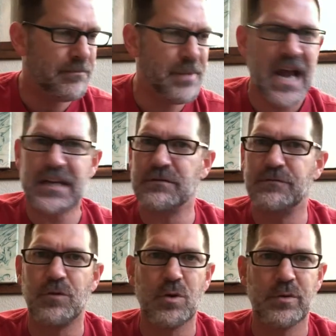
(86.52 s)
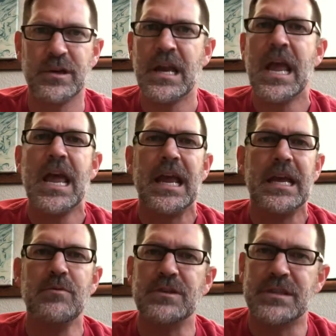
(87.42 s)
back and forward.
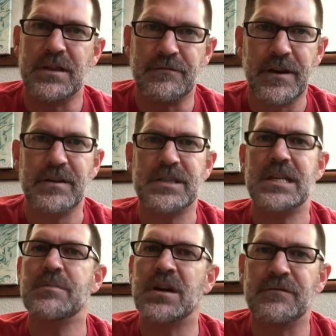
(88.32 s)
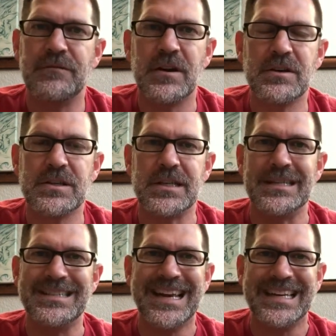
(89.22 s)
He was the Pharisee among
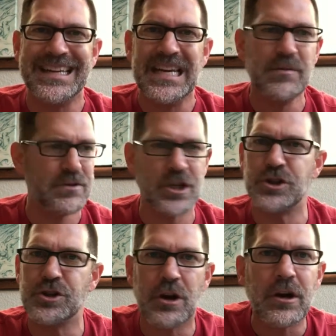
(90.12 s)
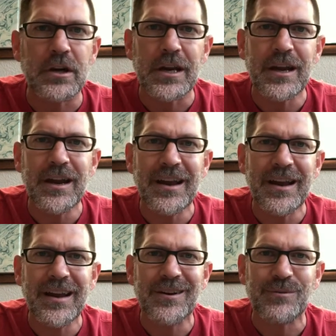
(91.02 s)
Pharisees, yet he was a jerk,
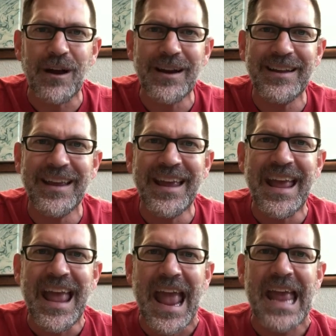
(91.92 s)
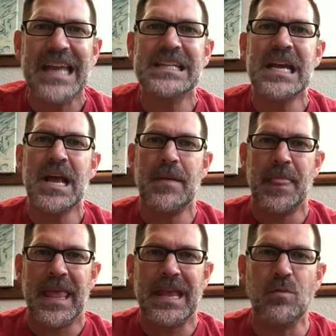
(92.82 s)
right? And
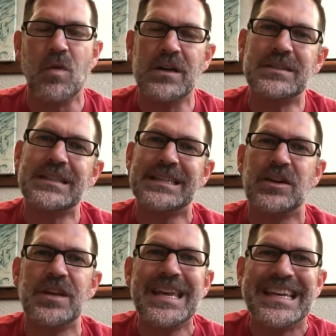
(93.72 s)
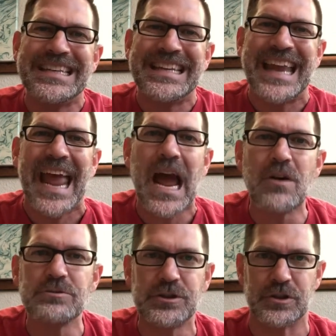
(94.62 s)
it wasn't until he
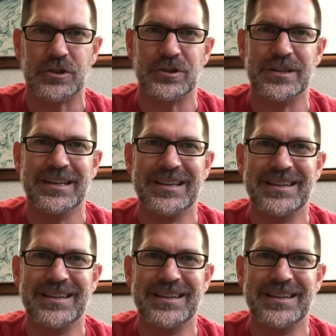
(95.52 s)
encountered